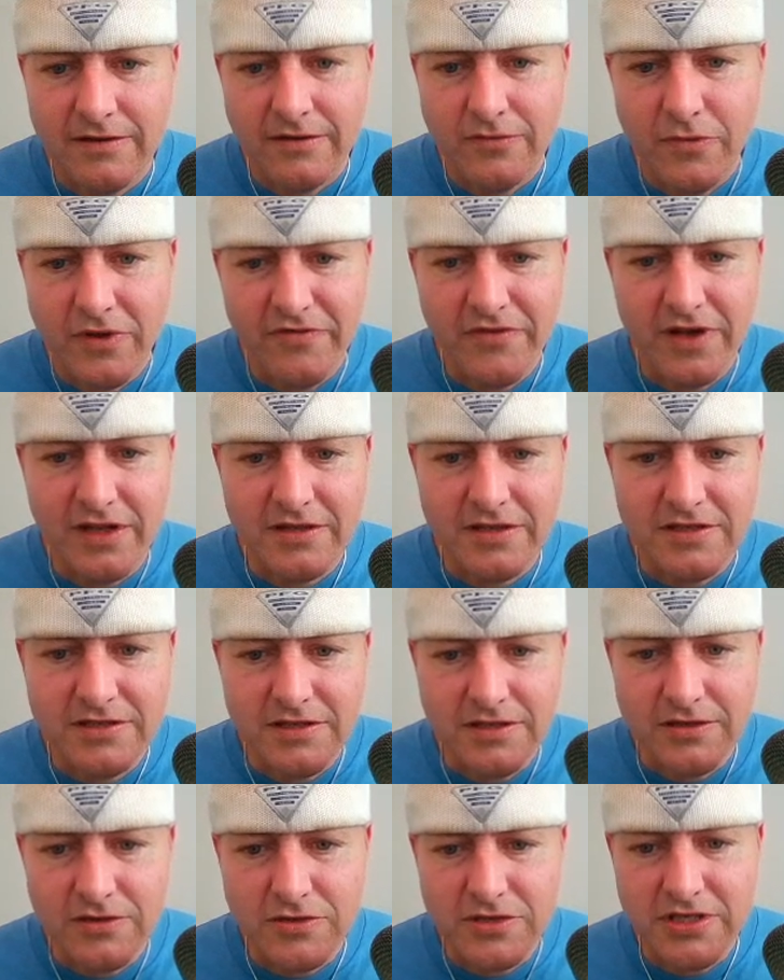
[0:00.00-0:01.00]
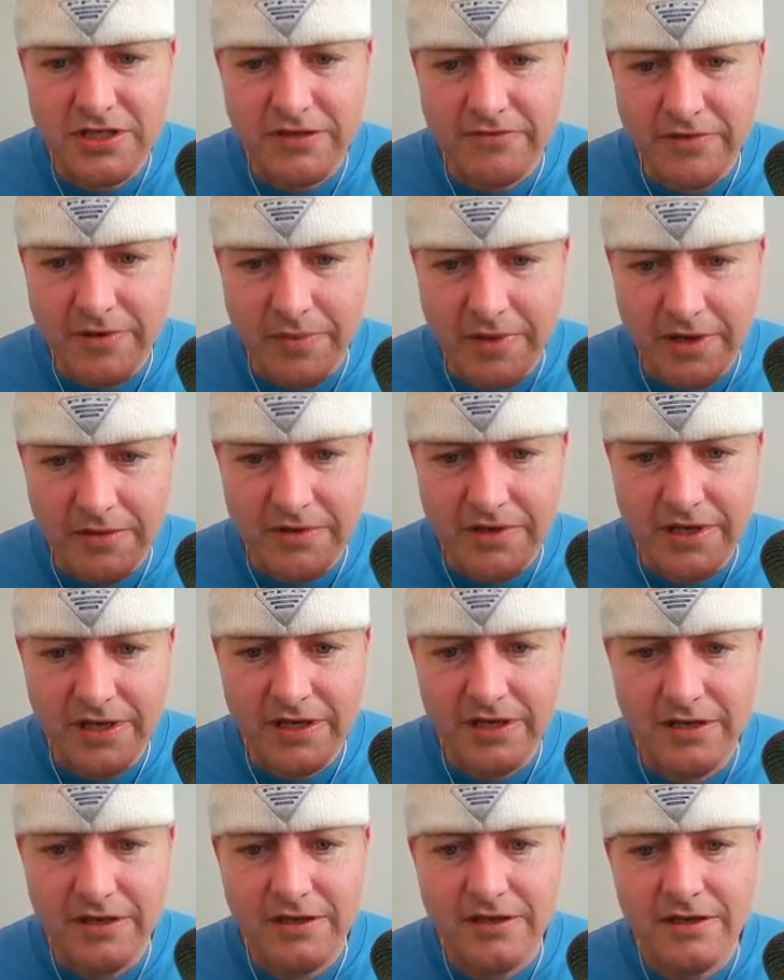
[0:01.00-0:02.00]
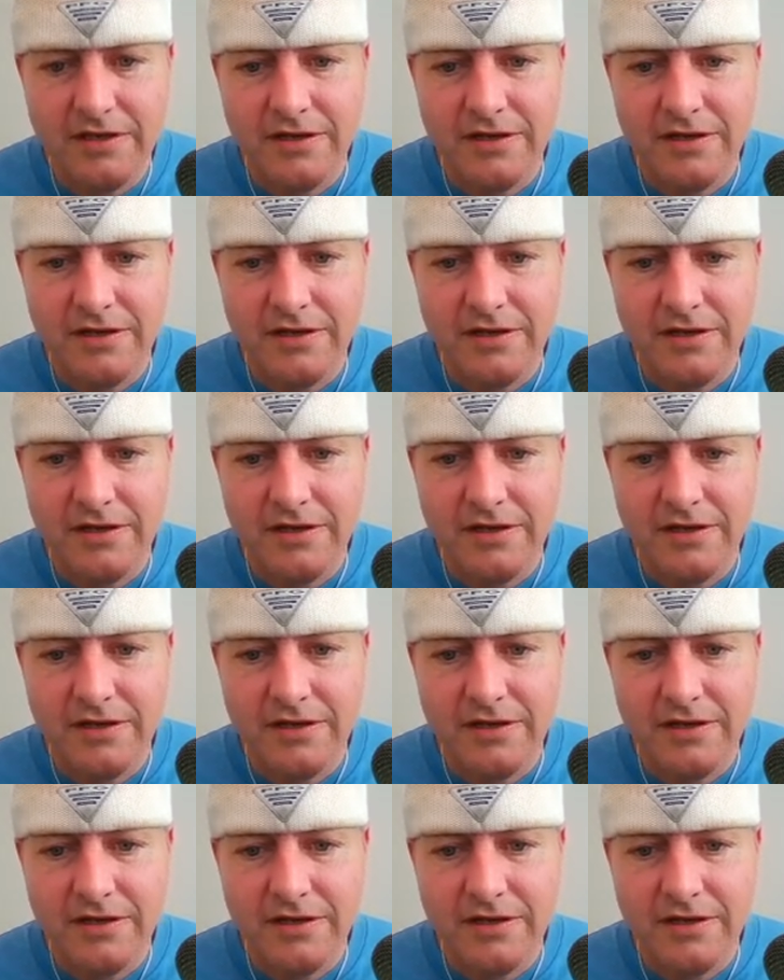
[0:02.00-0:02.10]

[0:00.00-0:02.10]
We've got the solution. Republican,